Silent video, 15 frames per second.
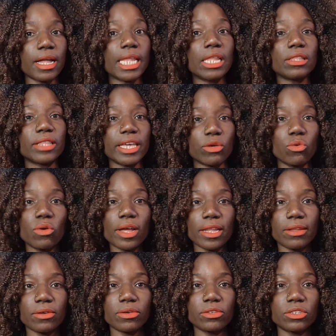they cook a
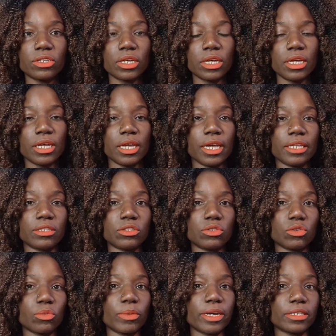lot and
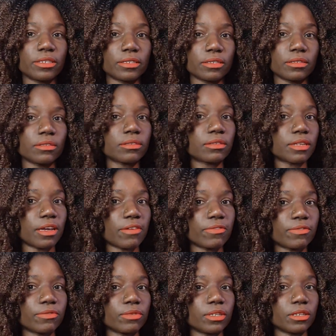so much
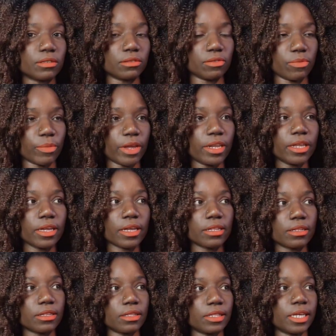stuff is remaining
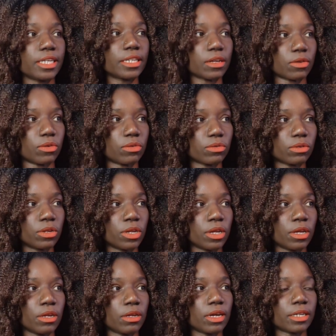later on
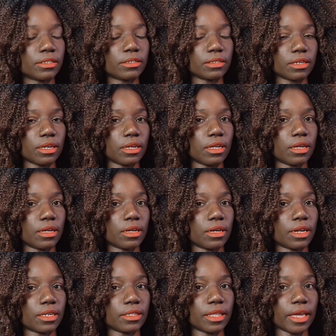at
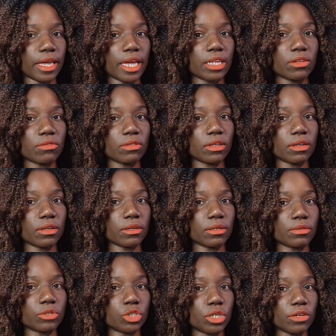the end of the
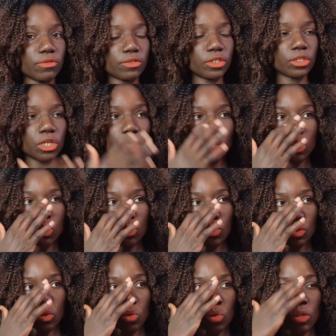shift.
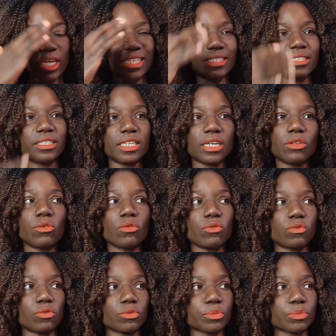So instead of